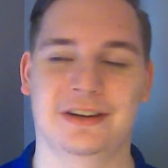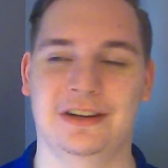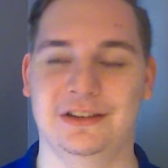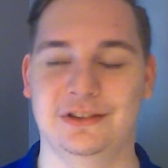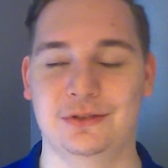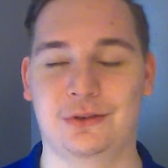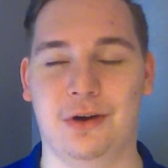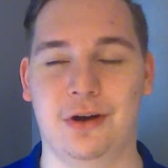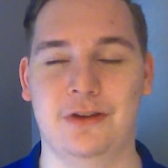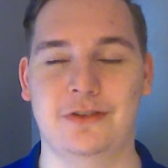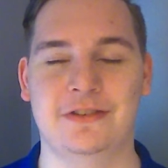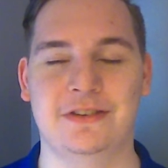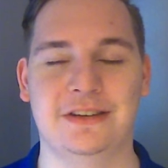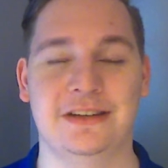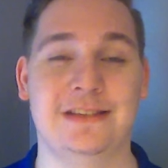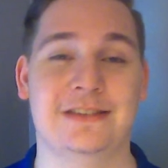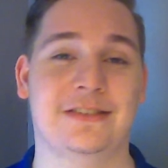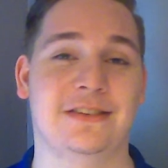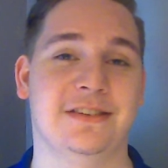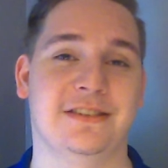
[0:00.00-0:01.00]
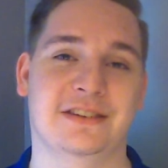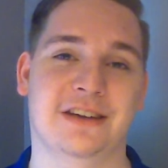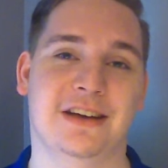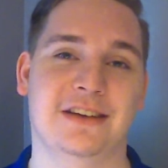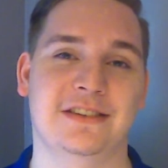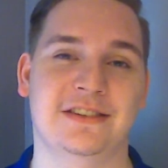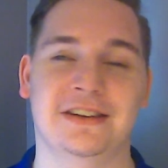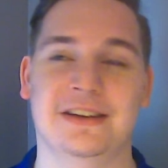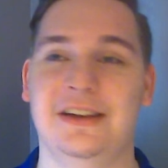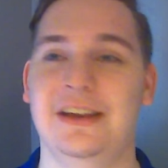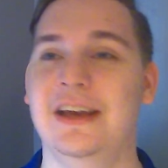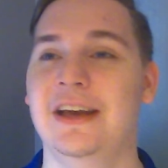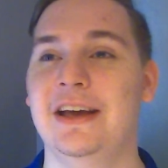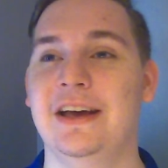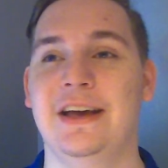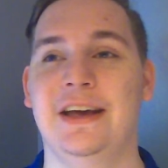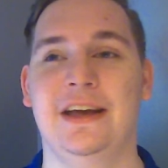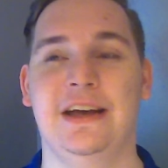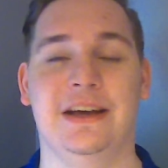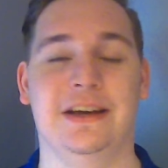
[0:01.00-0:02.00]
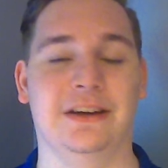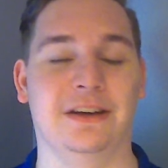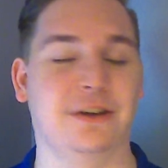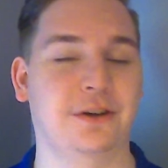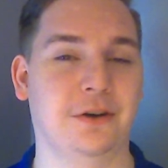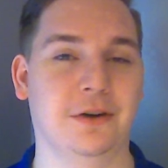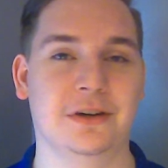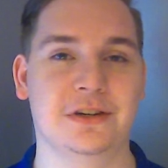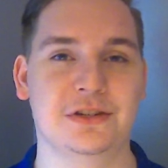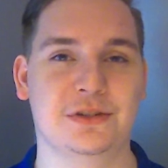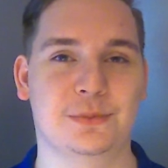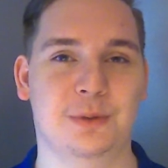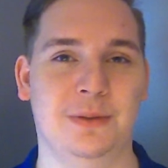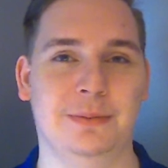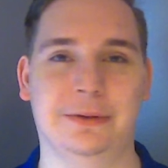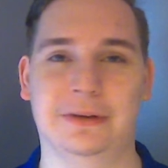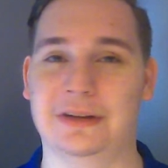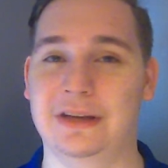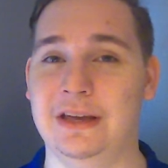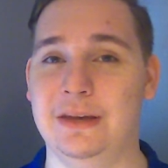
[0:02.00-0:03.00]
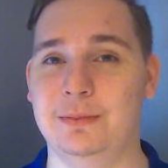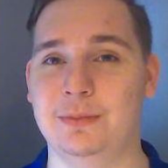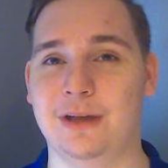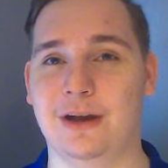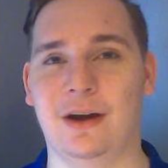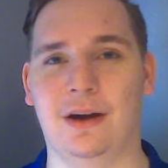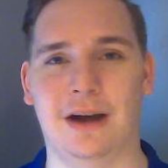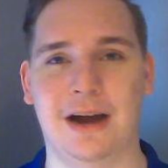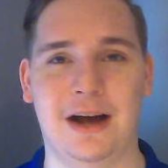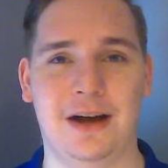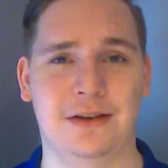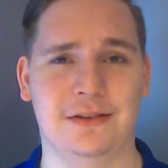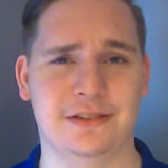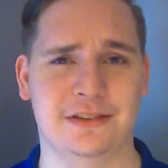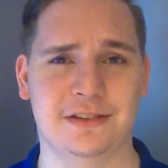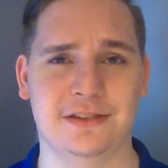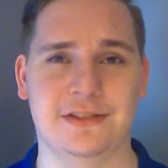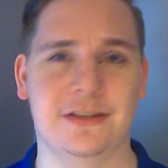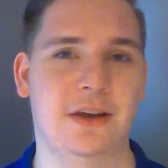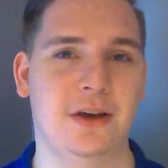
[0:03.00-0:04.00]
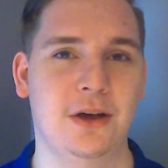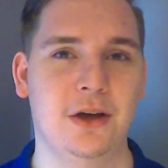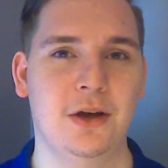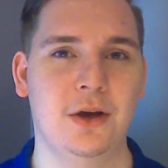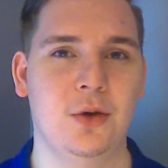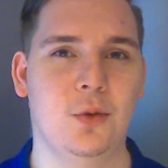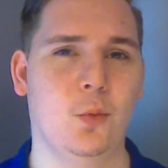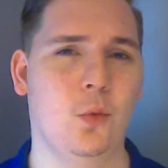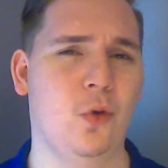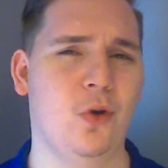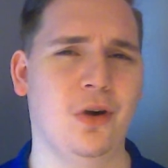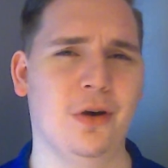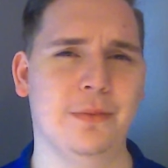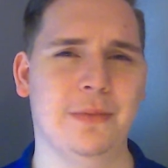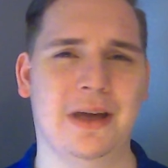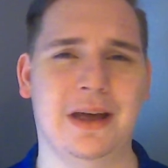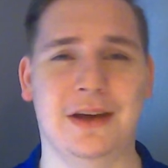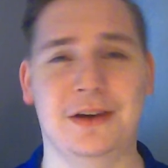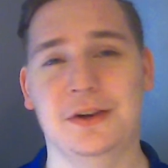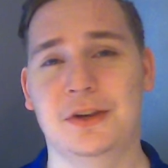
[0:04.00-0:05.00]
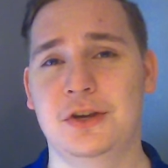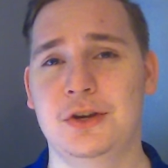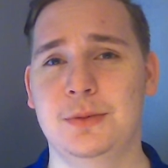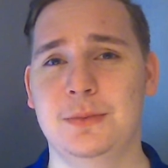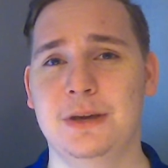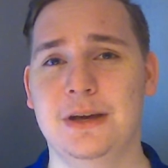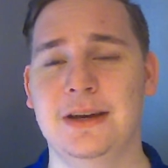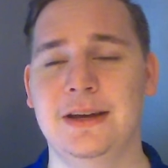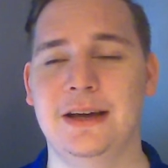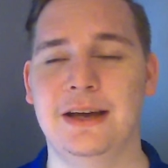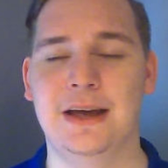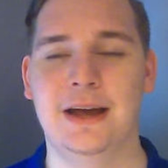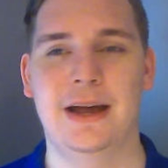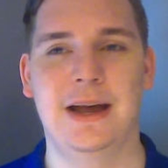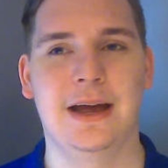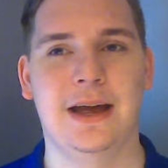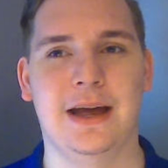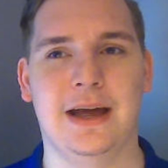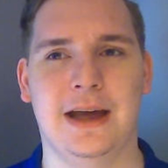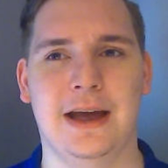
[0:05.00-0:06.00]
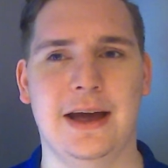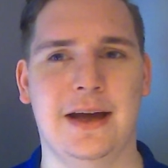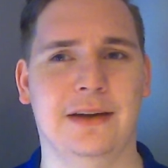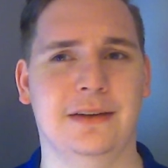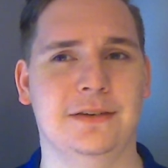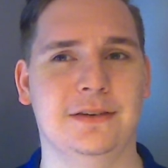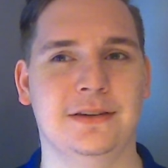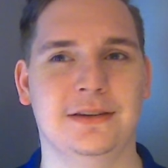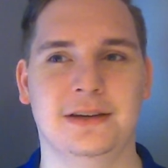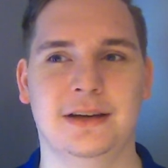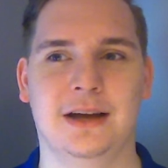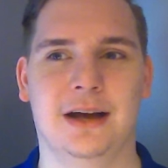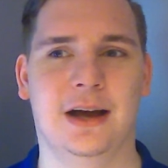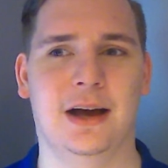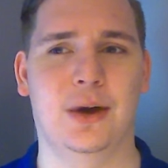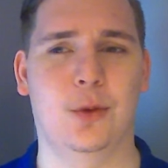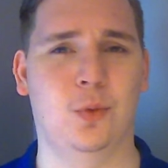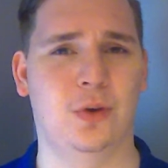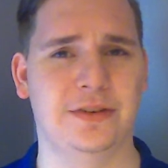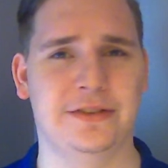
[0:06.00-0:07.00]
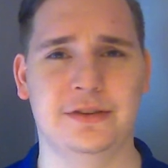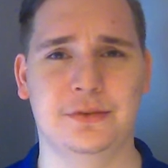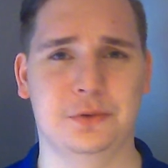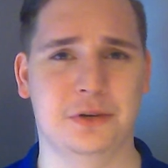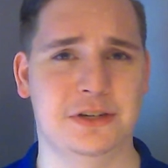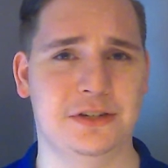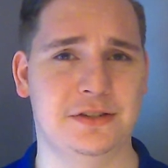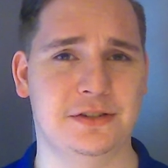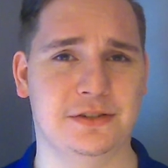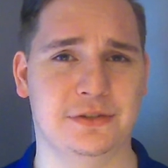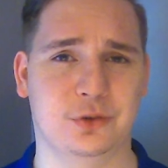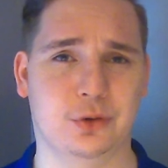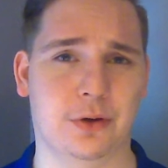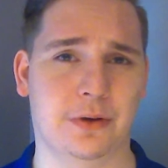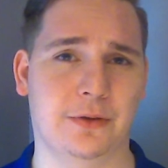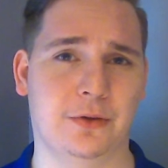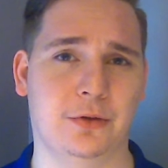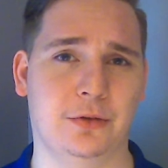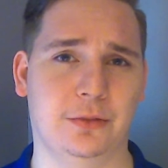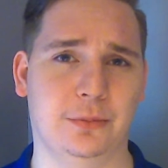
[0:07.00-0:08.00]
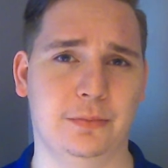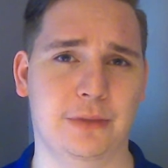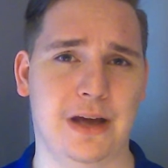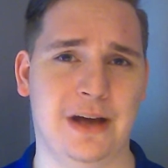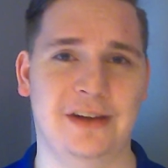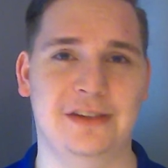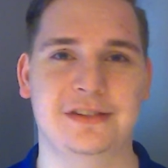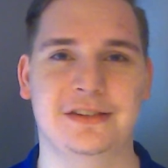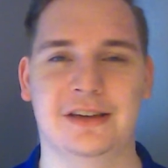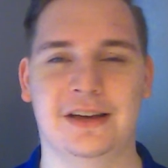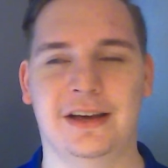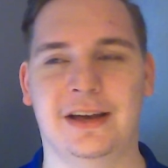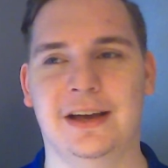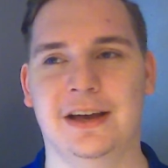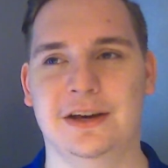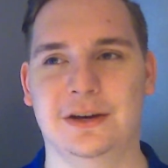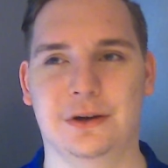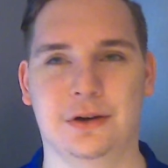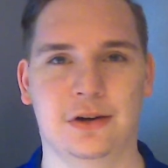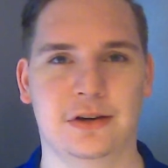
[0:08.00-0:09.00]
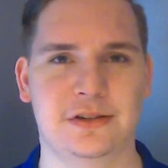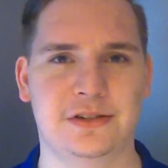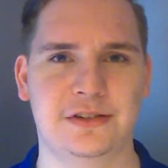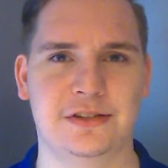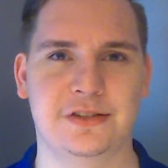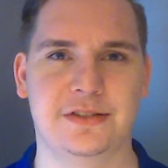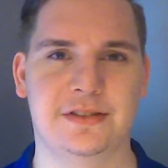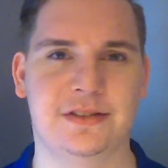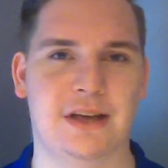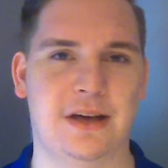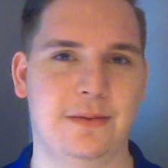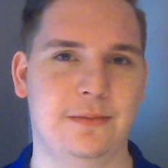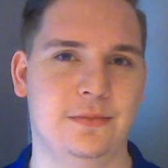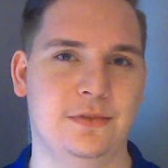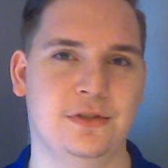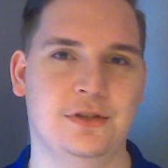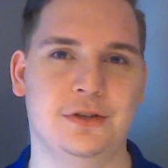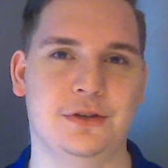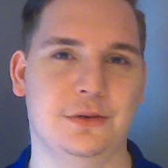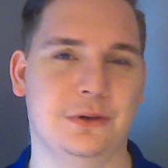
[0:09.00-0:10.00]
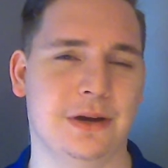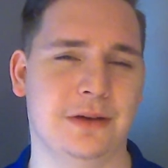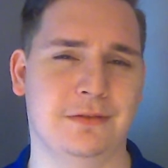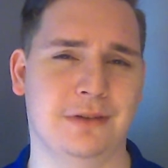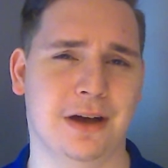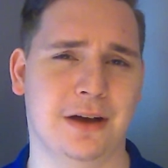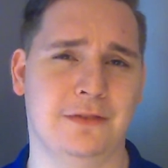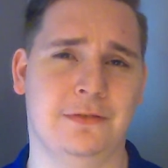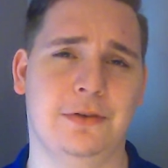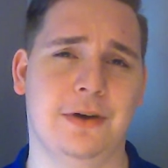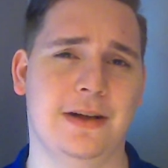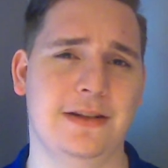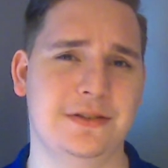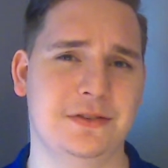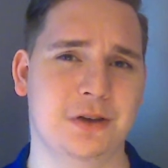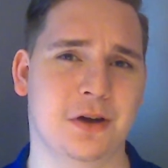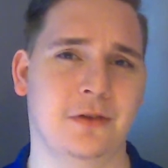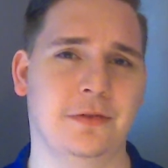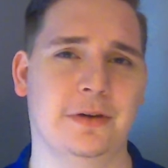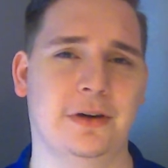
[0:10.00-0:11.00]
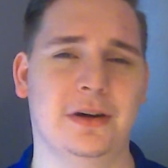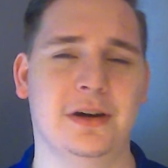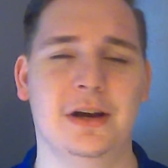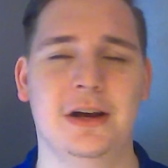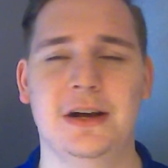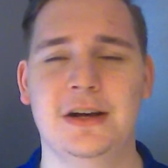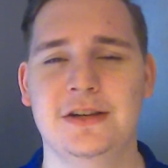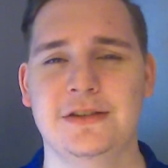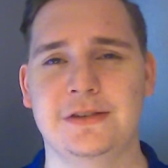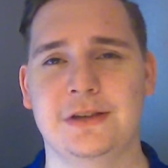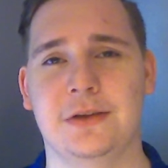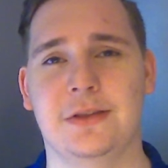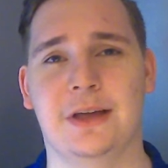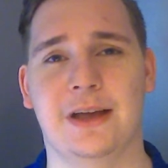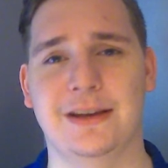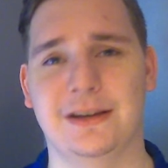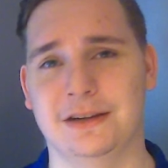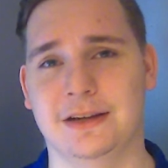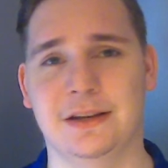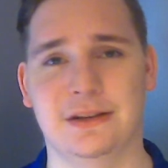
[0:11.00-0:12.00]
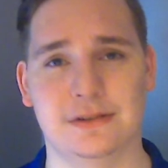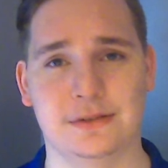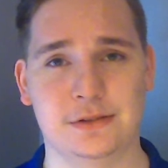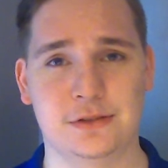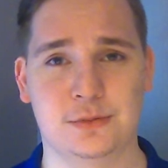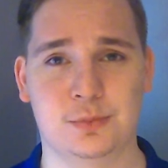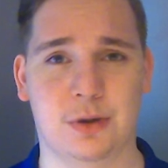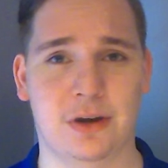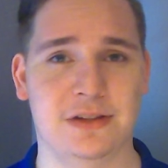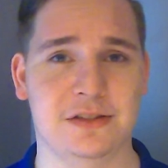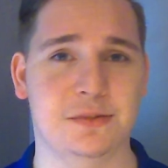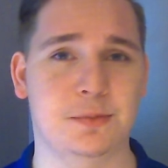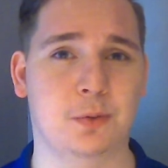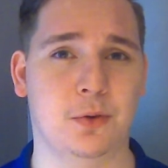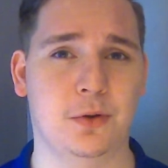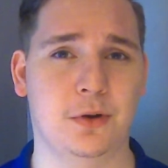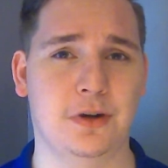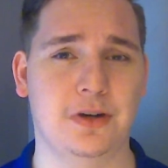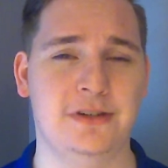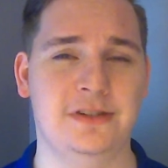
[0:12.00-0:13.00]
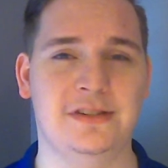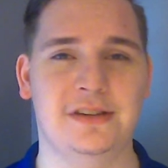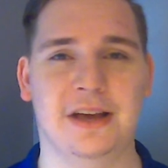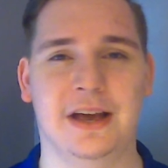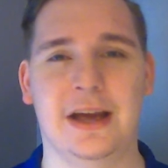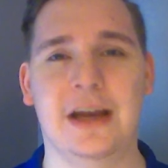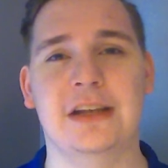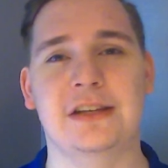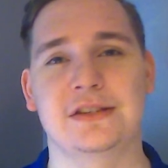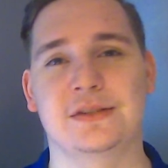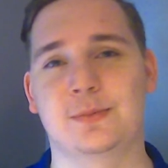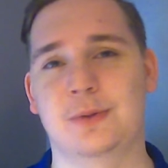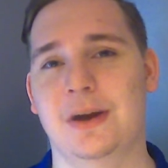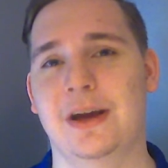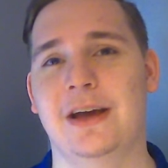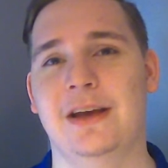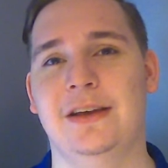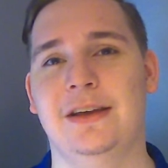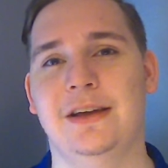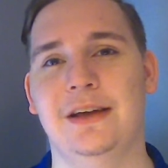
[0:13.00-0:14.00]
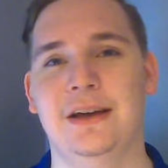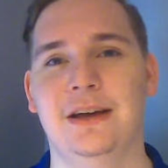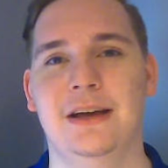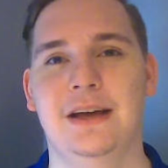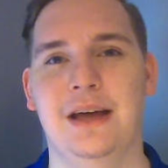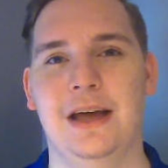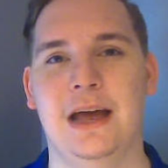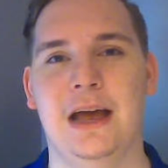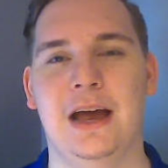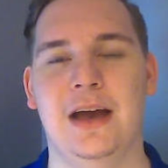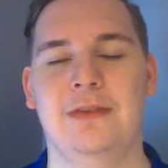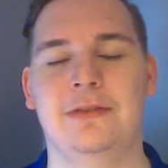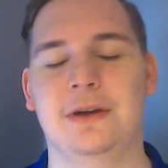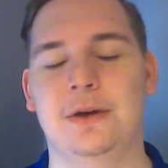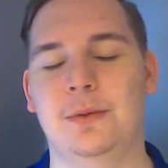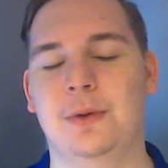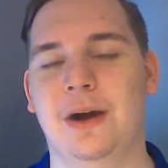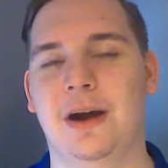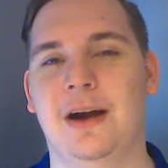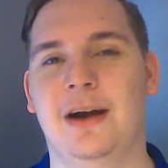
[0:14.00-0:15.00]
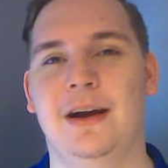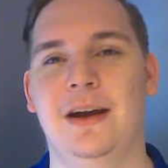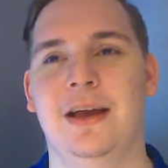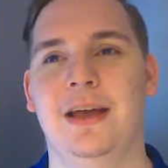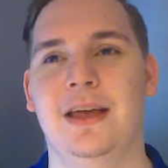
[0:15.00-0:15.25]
It's gross, it's disgusting, it encourages people to keep their houses warm and humid, and once it reaches a critical mass, encourages them to invite friends over so that it can spread spores and spread everywhere,